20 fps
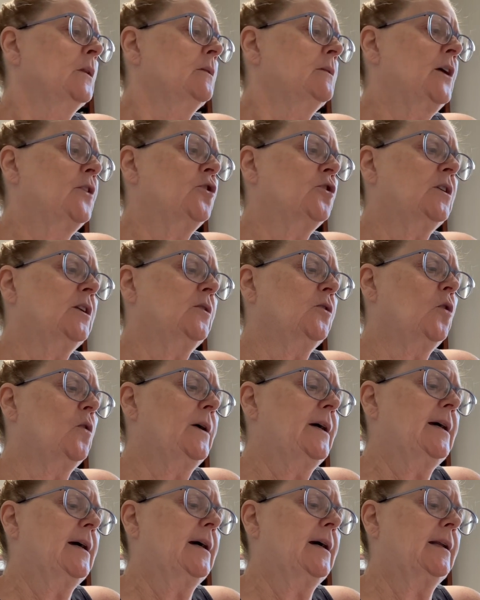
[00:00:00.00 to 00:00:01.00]
Then you're gonna go
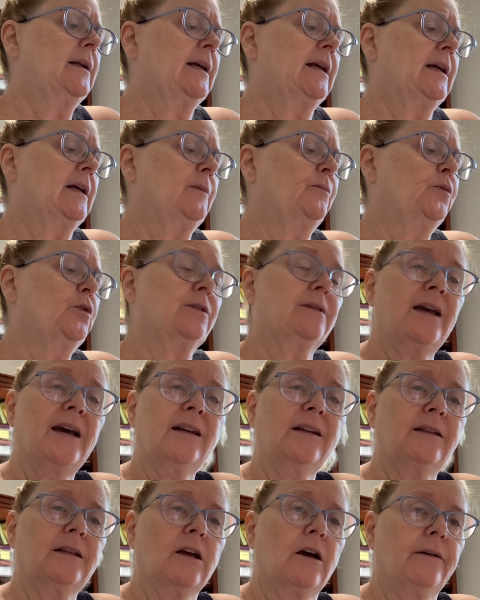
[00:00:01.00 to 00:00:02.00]
ahead and put
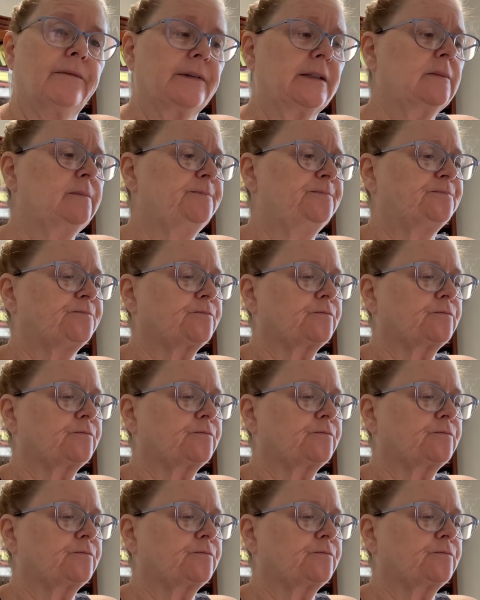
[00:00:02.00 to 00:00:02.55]
that in the oven.